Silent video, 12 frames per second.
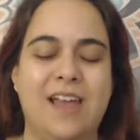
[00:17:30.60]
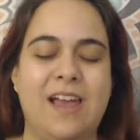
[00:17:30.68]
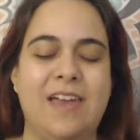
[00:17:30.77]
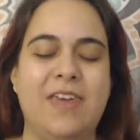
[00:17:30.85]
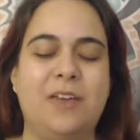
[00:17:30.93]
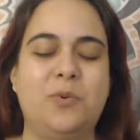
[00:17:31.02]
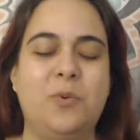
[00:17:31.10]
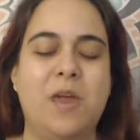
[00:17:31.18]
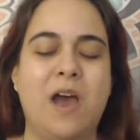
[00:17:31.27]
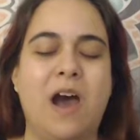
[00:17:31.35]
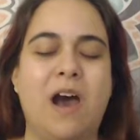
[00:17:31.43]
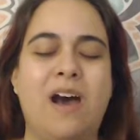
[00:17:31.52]
that we
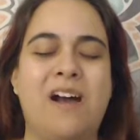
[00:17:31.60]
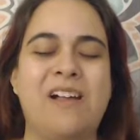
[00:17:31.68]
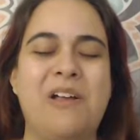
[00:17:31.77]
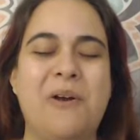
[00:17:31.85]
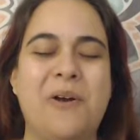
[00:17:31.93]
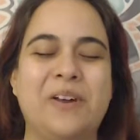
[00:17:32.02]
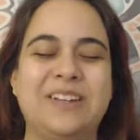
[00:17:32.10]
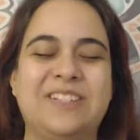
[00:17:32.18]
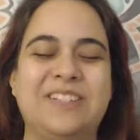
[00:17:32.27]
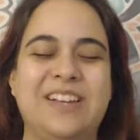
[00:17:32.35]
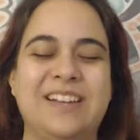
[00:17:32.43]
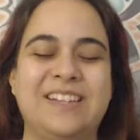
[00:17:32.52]
are her
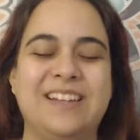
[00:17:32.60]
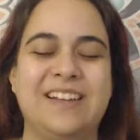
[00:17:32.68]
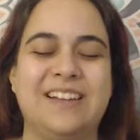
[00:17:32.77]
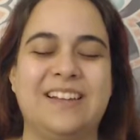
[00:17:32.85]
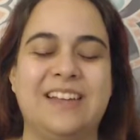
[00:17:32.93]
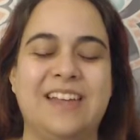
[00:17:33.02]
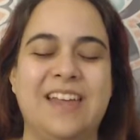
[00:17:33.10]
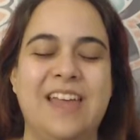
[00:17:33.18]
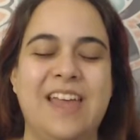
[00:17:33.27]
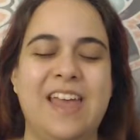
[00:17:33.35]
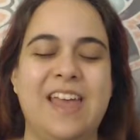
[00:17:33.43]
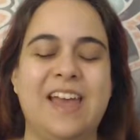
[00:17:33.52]
children,
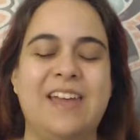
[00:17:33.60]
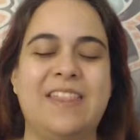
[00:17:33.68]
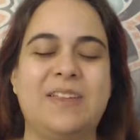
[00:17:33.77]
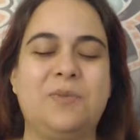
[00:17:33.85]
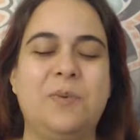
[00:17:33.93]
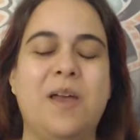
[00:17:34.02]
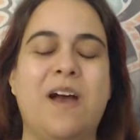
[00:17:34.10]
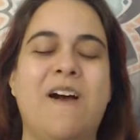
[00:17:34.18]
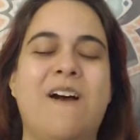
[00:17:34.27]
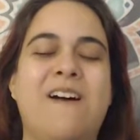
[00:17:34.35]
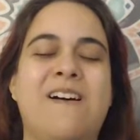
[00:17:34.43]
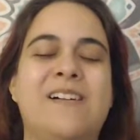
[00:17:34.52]
that we
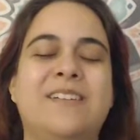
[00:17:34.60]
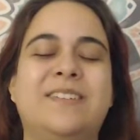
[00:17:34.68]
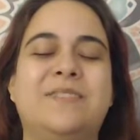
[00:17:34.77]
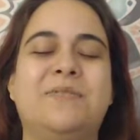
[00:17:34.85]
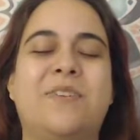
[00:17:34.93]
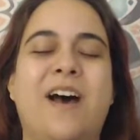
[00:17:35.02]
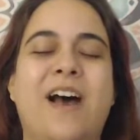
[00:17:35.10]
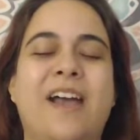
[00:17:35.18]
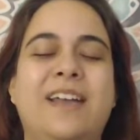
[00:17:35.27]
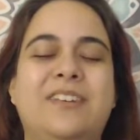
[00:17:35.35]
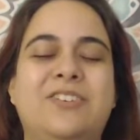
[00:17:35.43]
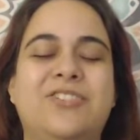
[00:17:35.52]
are
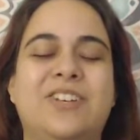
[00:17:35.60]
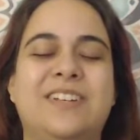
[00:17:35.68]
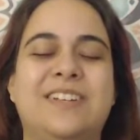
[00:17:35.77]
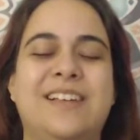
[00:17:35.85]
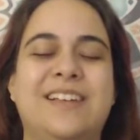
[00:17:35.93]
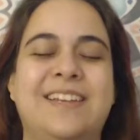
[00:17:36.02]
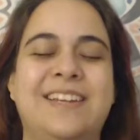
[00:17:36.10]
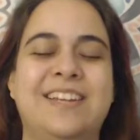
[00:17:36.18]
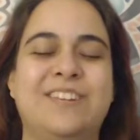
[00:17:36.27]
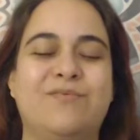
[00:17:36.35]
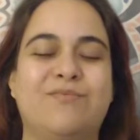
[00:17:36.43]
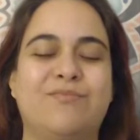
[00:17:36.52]
divine children,
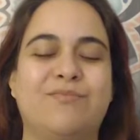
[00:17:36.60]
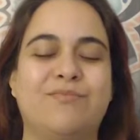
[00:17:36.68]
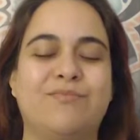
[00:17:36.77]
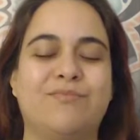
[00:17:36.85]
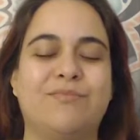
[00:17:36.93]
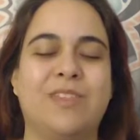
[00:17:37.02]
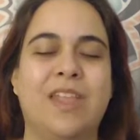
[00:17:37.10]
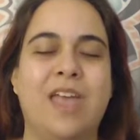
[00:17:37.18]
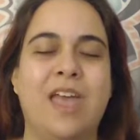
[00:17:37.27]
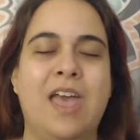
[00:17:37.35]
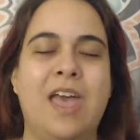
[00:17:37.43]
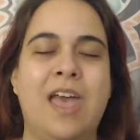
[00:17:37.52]

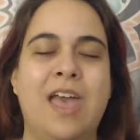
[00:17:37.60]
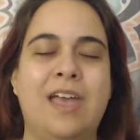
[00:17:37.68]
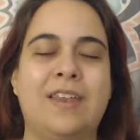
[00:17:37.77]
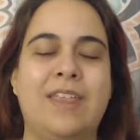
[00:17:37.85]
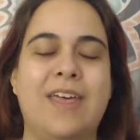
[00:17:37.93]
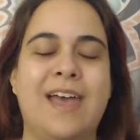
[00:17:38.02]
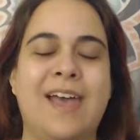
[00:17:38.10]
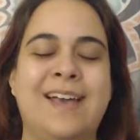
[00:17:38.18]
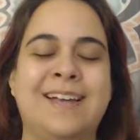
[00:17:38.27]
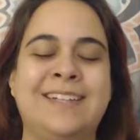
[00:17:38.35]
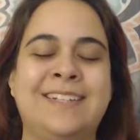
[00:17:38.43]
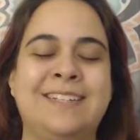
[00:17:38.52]
and
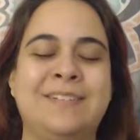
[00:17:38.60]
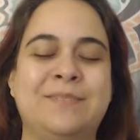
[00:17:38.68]
that